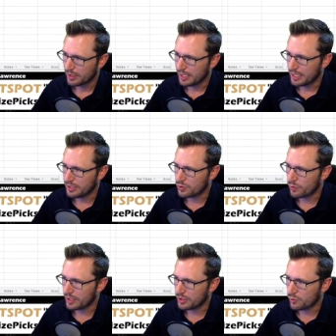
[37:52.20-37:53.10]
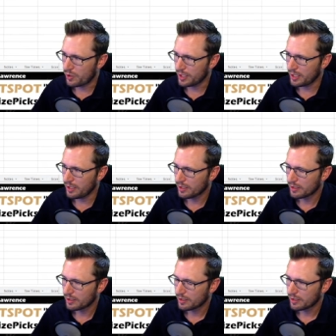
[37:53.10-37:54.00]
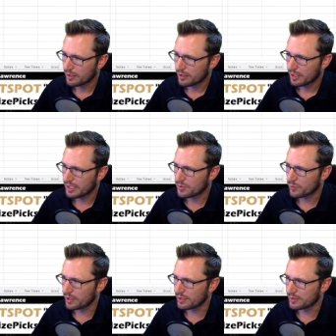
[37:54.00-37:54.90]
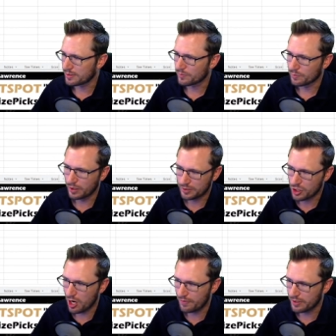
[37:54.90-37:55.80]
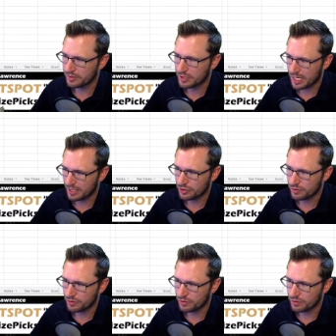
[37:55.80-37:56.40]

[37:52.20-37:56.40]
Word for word: In 2020, this was once COVID kind of